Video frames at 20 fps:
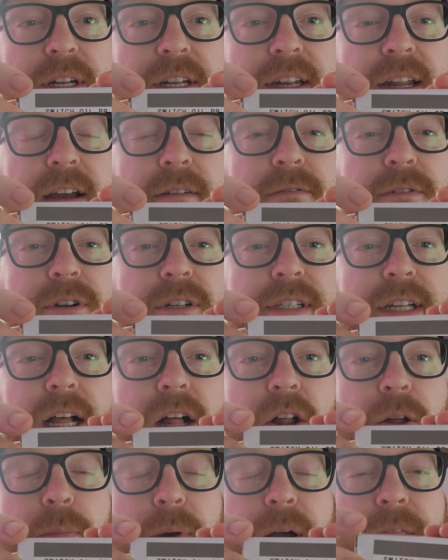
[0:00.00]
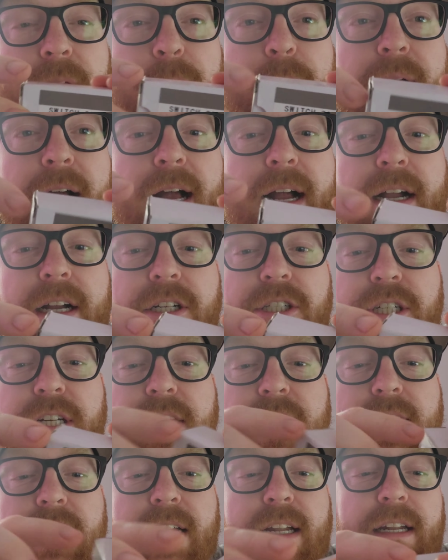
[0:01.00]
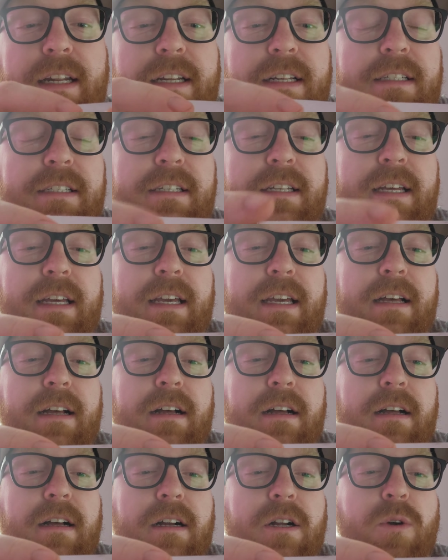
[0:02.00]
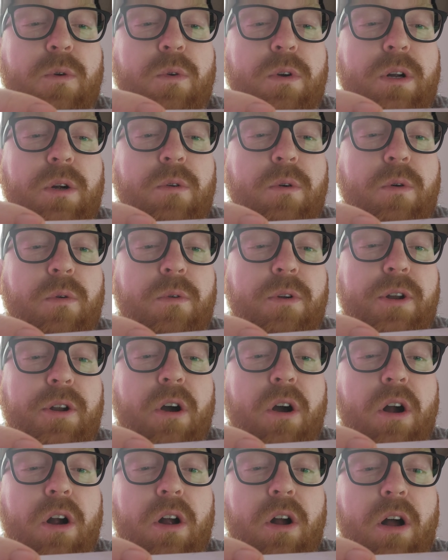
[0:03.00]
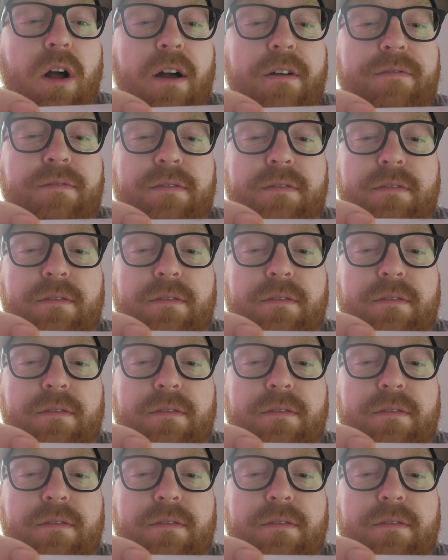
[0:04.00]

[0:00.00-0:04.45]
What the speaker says: would never tell by the packaging that it is a quote-unquote knockoff